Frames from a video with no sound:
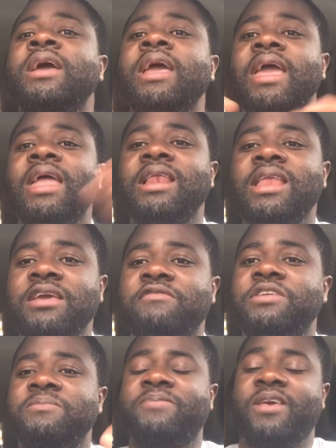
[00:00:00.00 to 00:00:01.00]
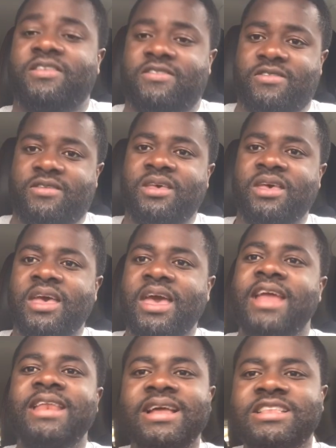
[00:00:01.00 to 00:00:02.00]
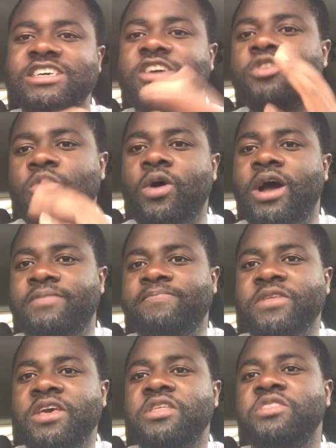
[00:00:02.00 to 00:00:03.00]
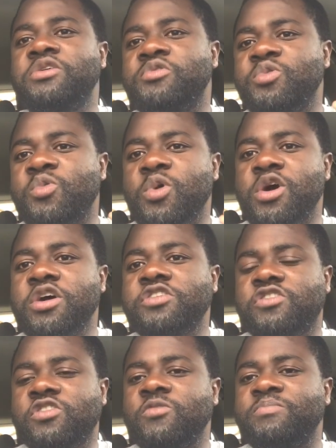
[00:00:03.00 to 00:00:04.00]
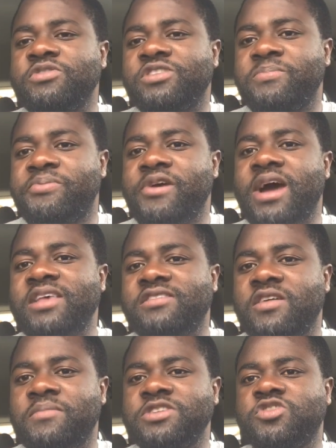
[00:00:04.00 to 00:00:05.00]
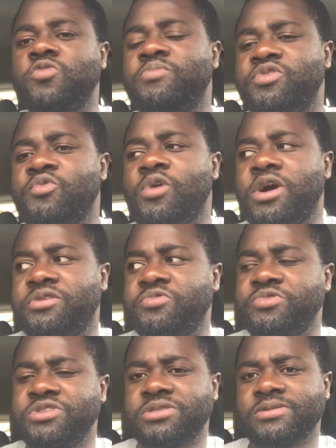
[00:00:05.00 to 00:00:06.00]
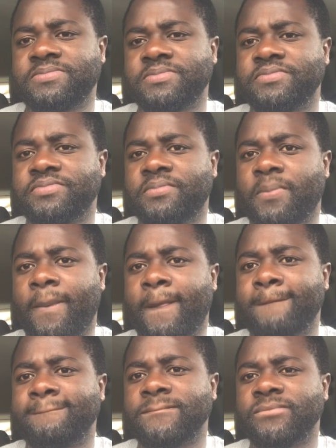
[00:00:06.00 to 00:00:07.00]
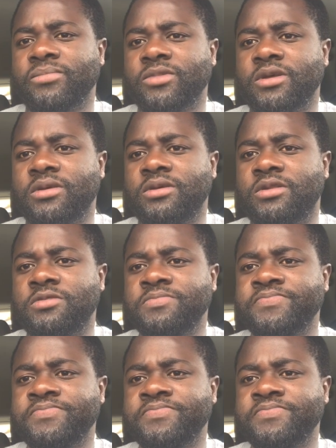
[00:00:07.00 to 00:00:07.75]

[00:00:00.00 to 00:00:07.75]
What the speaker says: and live in peace. And I tell you what, the rewards, you'll be surprised how much you'll be rewarded with. You know,